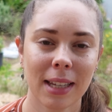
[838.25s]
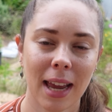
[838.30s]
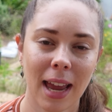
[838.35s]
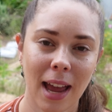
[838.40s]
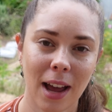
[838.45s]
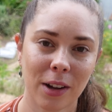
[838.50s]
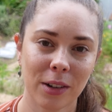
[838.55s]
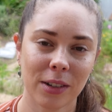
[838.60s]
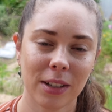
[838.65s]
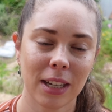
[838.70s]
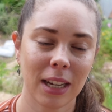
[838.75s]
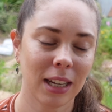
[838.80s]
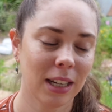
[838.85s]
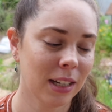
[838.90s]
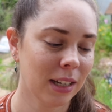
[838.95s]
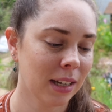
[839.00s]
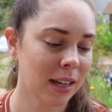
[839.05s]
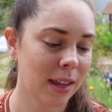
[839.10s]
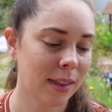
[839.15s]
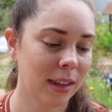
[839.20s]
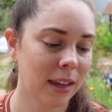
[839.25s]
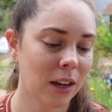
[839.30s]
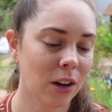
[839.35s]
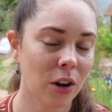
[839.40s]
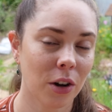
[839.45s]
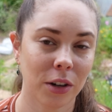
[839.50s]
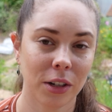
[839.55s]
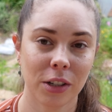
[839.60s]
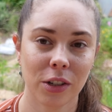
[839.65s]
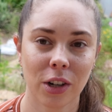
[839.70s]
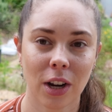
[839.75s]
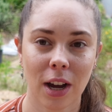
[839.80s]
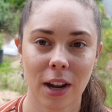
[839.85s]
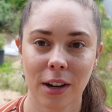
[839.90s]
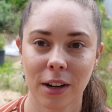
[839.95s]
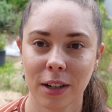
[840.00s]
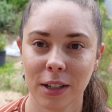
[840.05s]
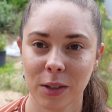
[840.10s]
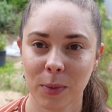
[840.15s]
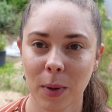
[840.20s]
out in the cottage
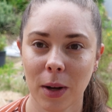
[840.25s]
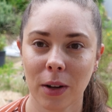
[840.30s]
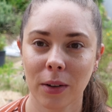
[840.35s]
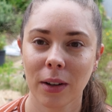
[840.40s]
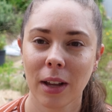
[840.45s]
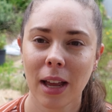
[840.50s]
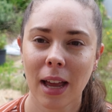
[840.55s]
garden as well,